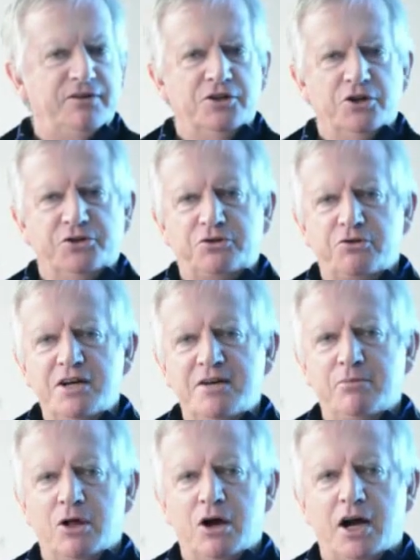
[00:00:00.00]
in those
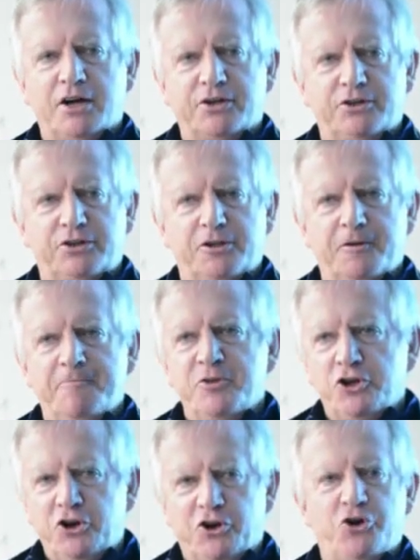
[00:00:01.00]
green blocks,
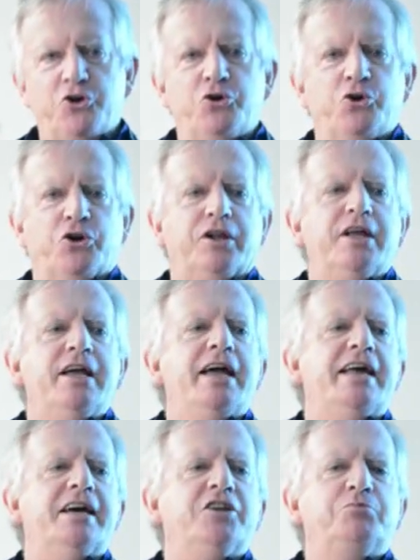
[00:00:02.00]
you're cool.
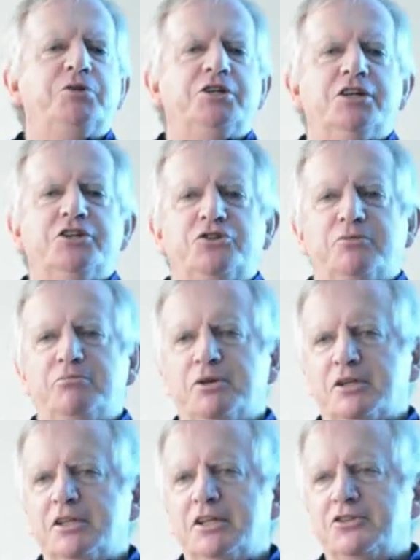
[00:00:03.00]
And that's because your
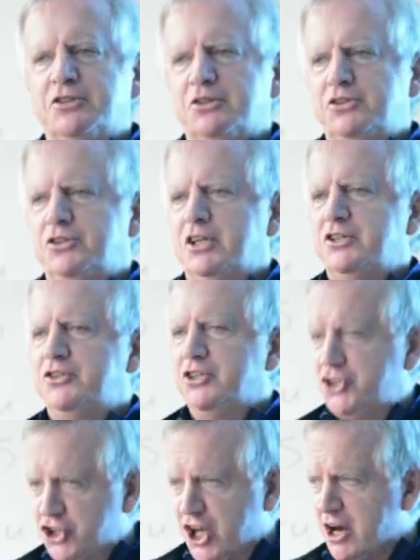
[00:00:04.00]
buildings are such
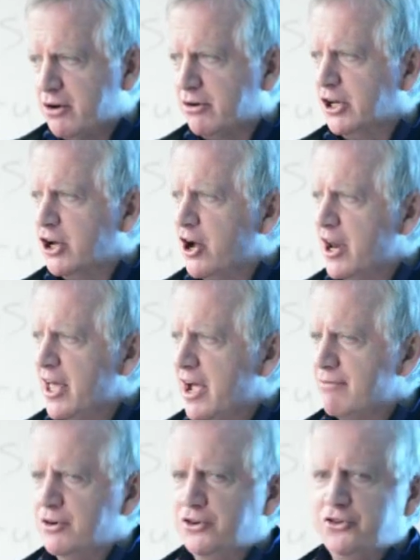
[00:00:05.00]
that generally, on
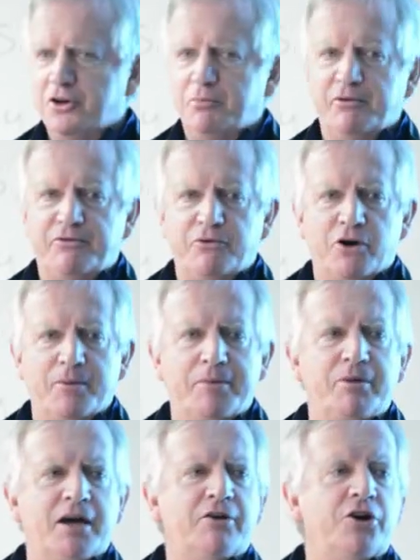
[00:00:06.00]
average, they're performing
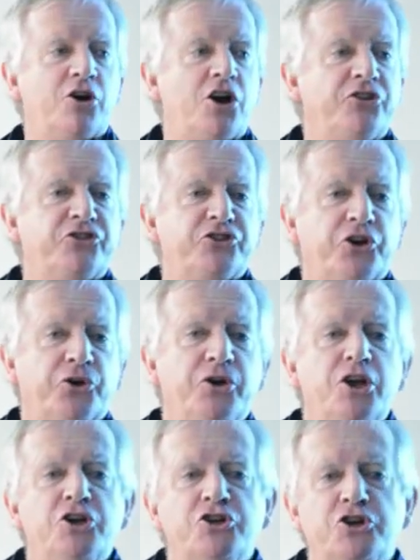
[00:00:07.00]
better. And also,
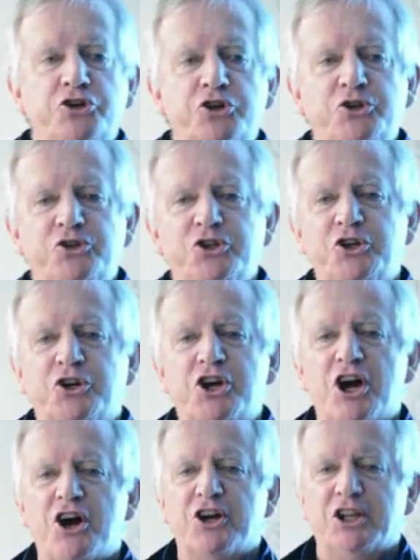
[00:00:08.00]
you're using your
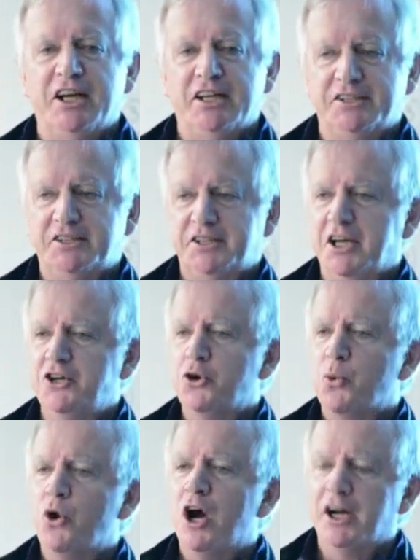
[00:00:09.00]
car less and you're
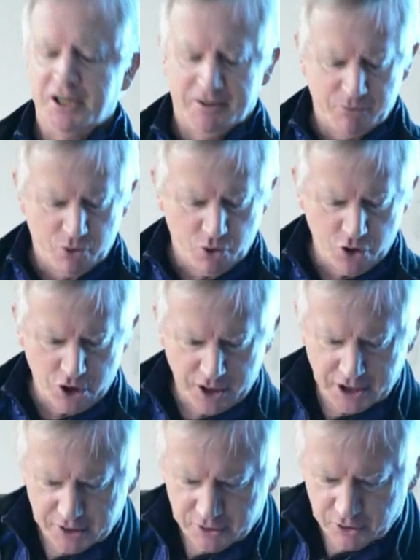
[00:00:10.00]
walking more
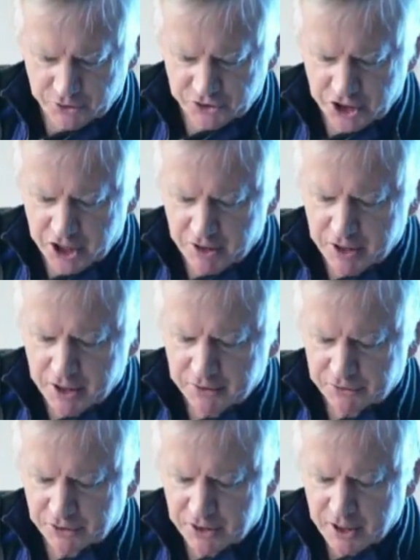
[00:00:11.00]
in those
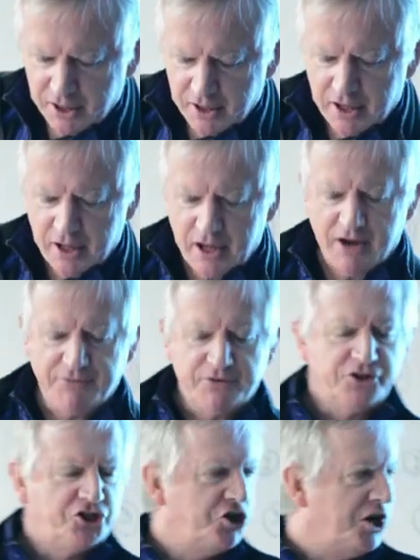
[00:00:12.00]
areas after
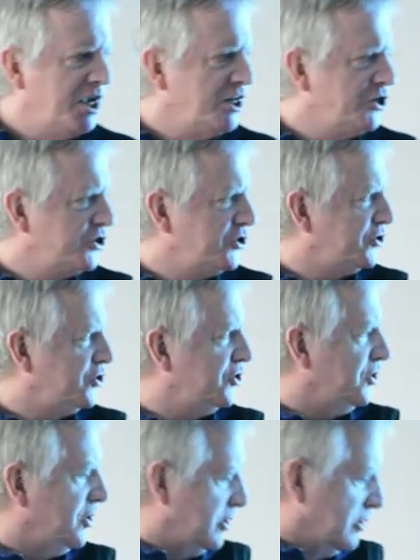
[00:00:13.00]
the change to
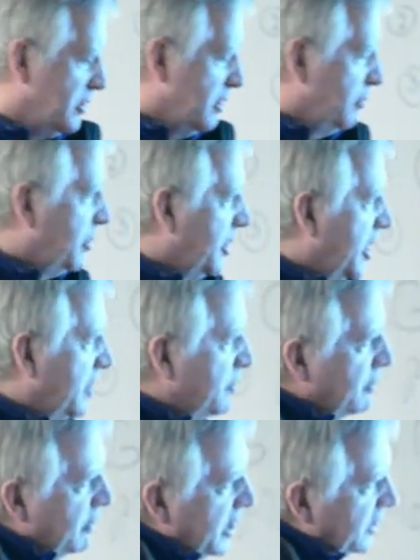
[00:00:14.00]
the plan,
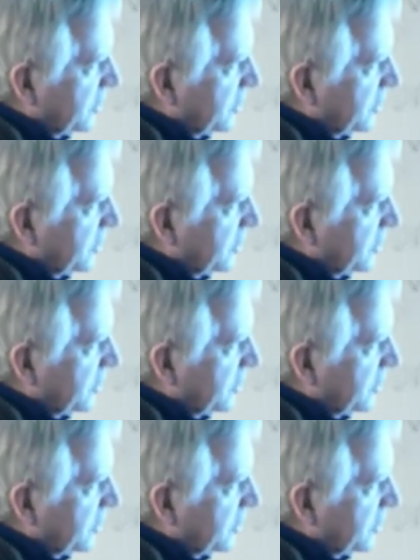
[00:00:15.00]
we ran the